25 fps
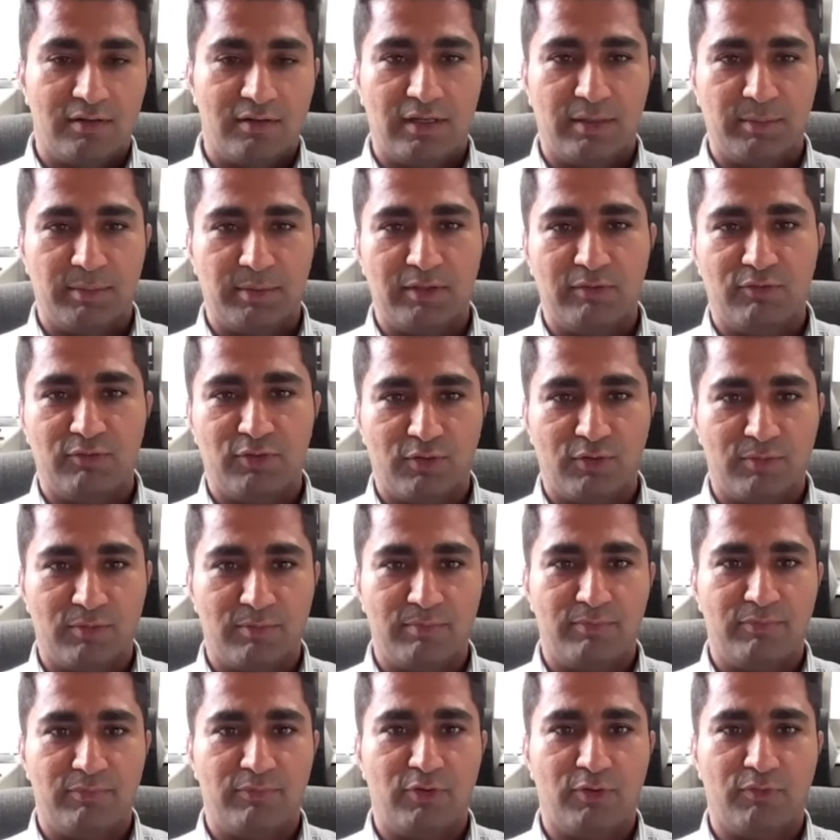I mean, for
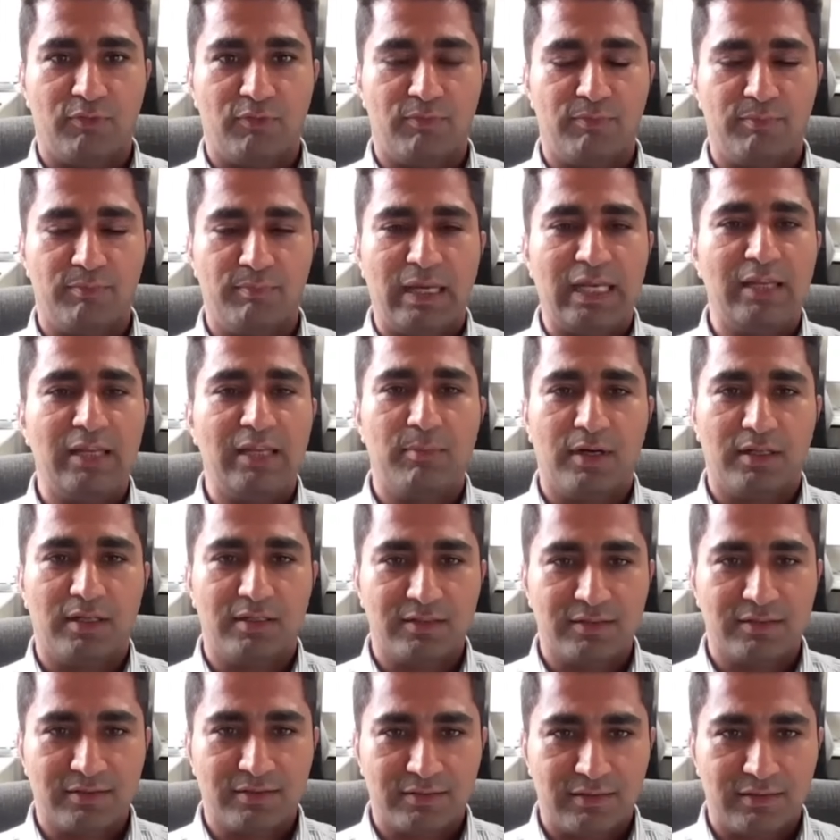many
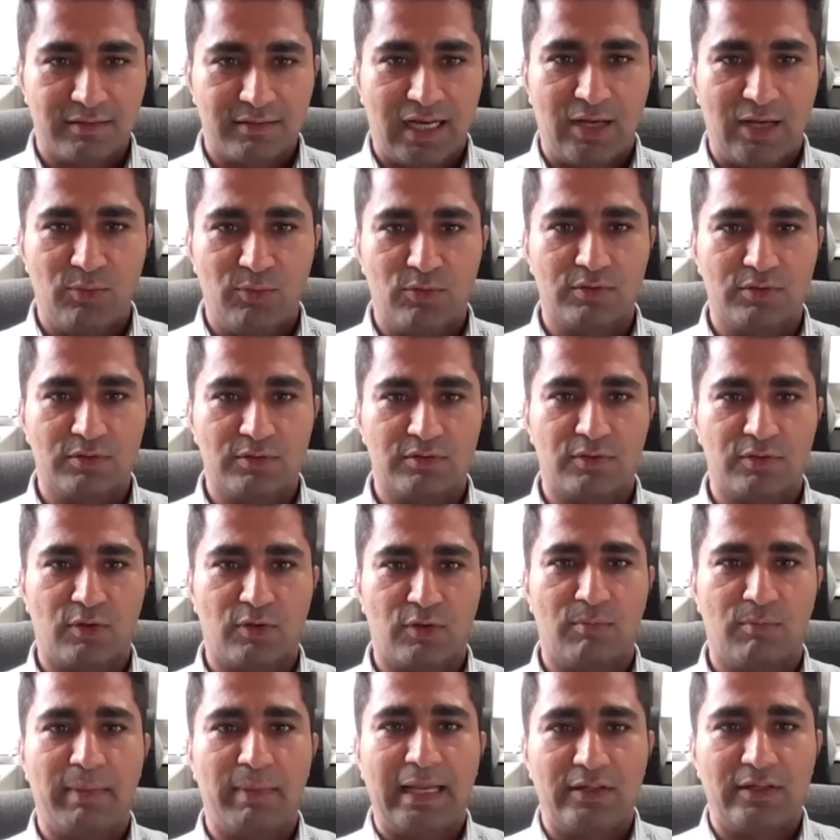months, I was
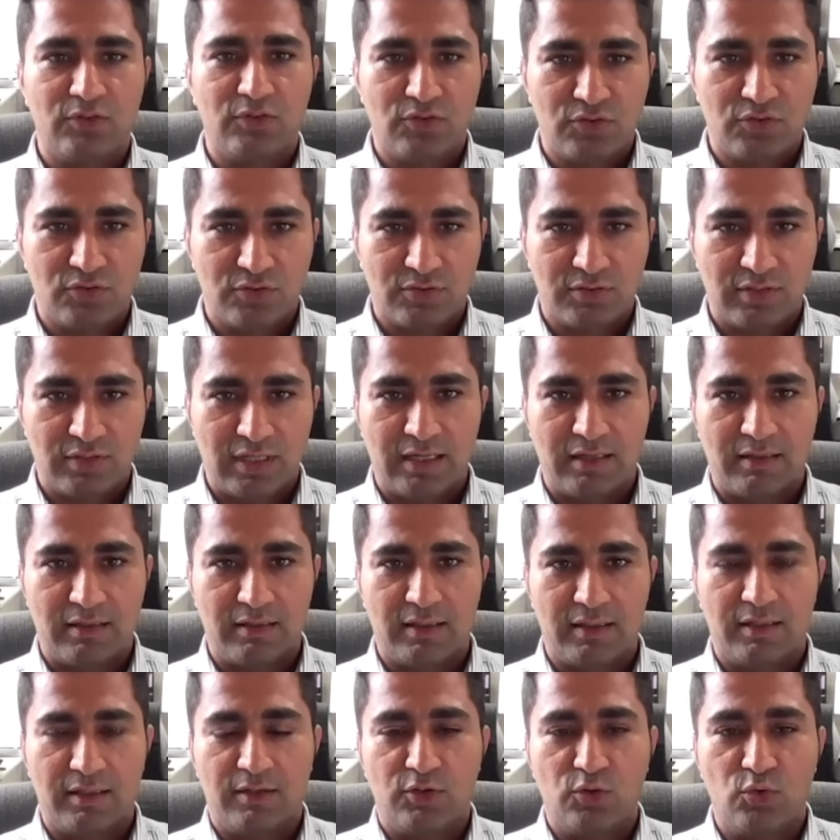on bench
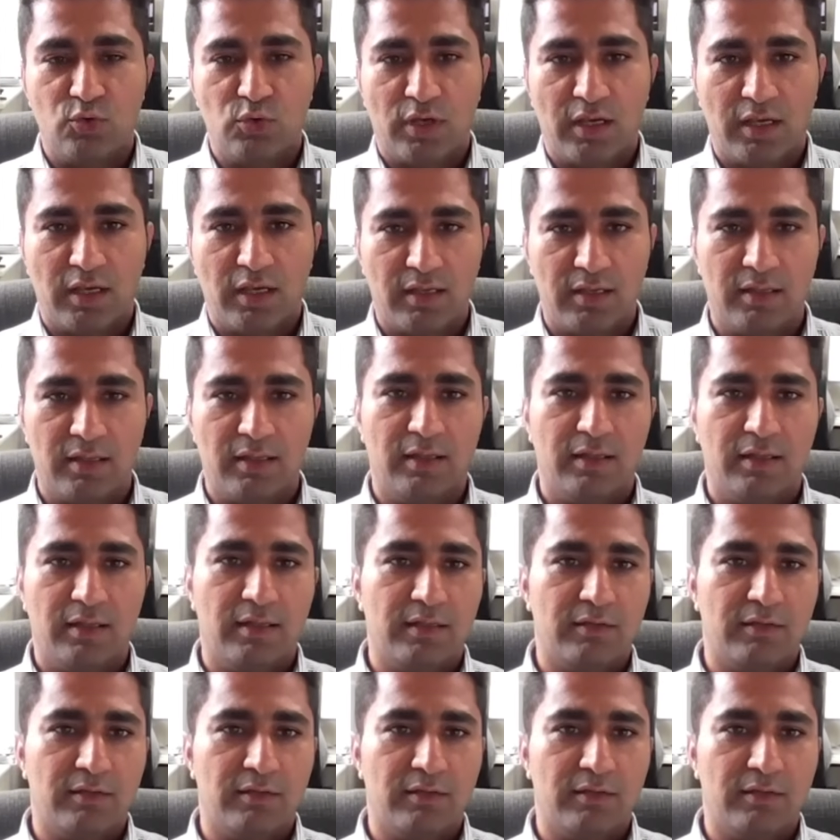in UK,